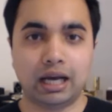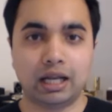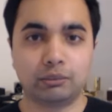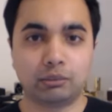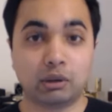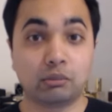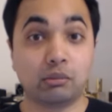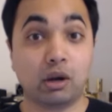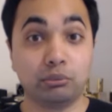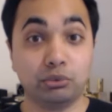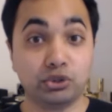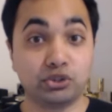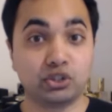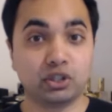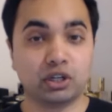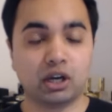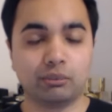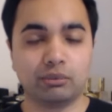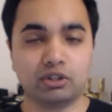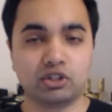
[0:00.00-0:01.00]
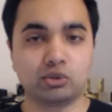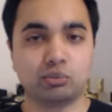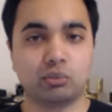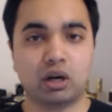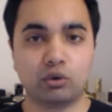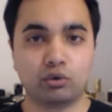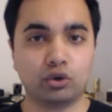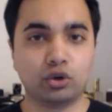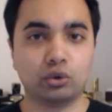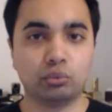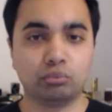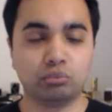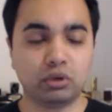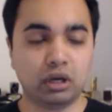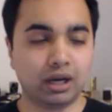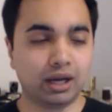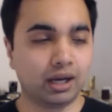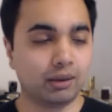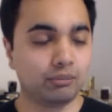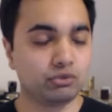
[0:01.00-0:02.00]
And my mum used to come into my
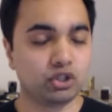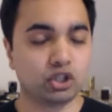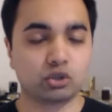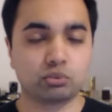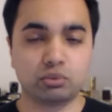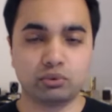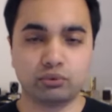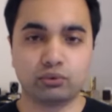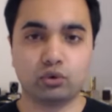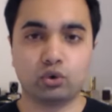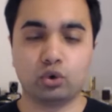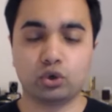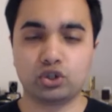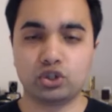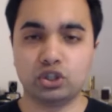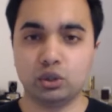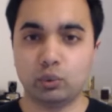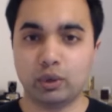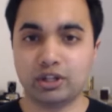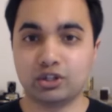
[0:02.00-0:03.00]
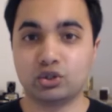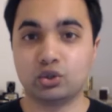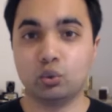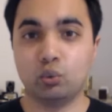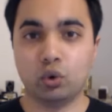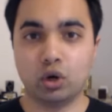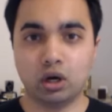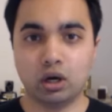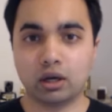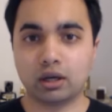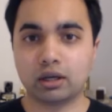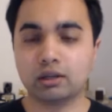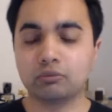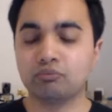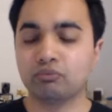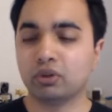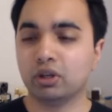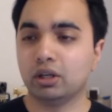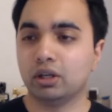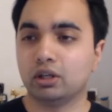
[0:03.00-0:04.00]
room just before she went to
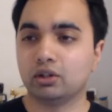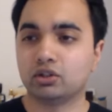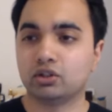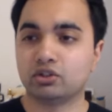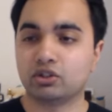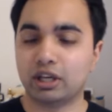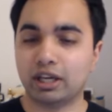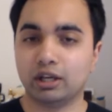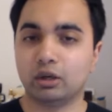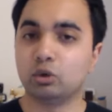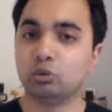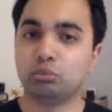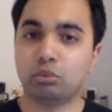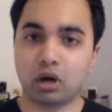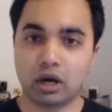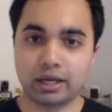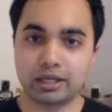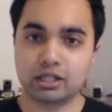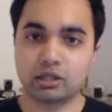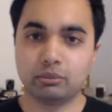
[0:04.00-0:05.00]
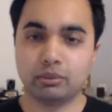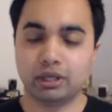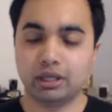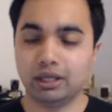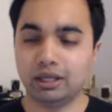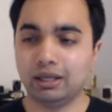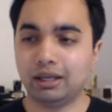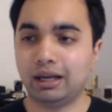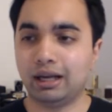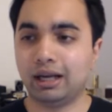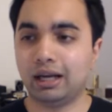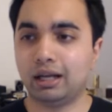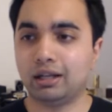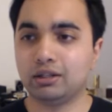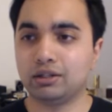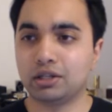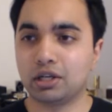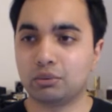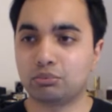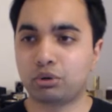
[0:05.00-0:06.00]
work to say goodbye to me
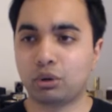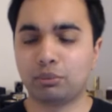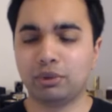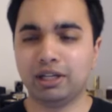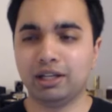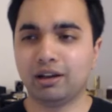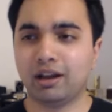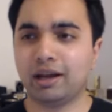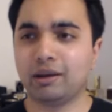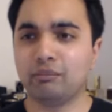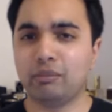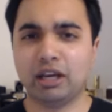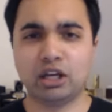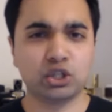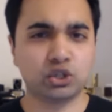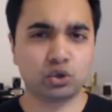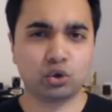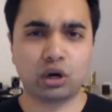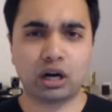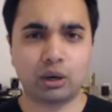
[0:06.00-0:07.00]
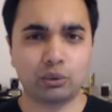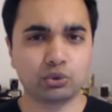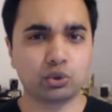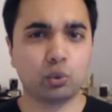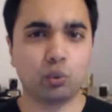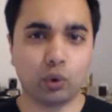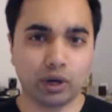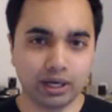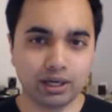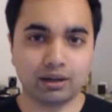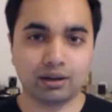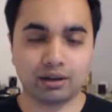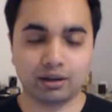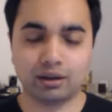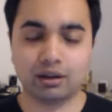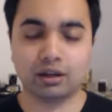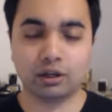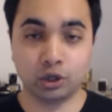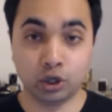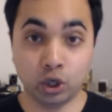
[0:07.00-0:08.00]
and probably like make sure I was awake
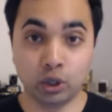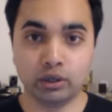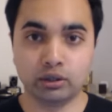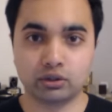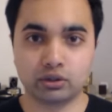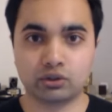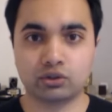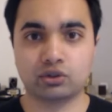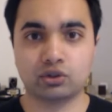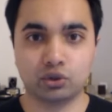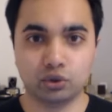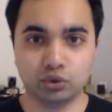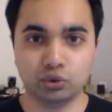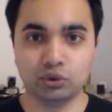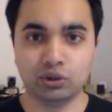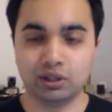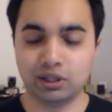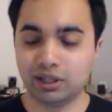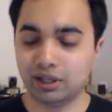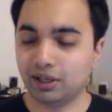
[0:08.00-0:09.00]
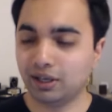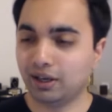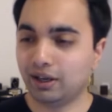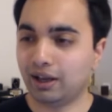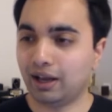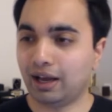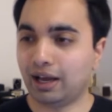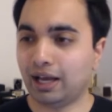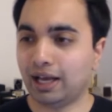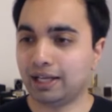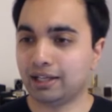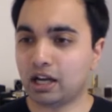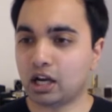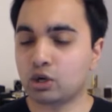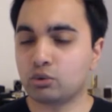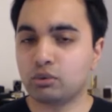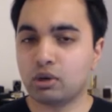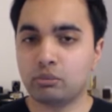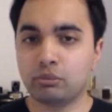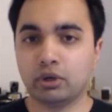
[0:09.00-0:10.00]
and like going to school. And
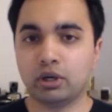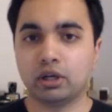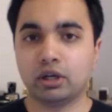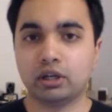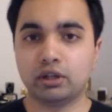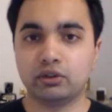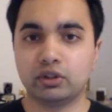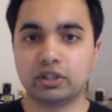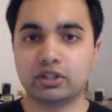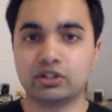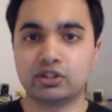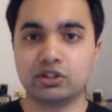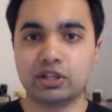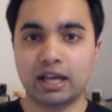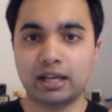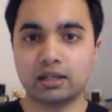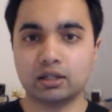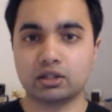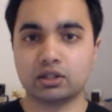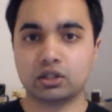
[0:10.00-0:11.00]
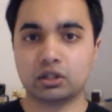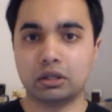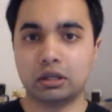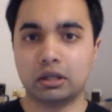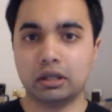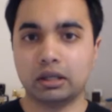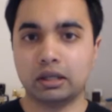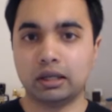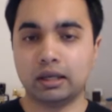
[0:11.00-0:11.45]
I remember this scent.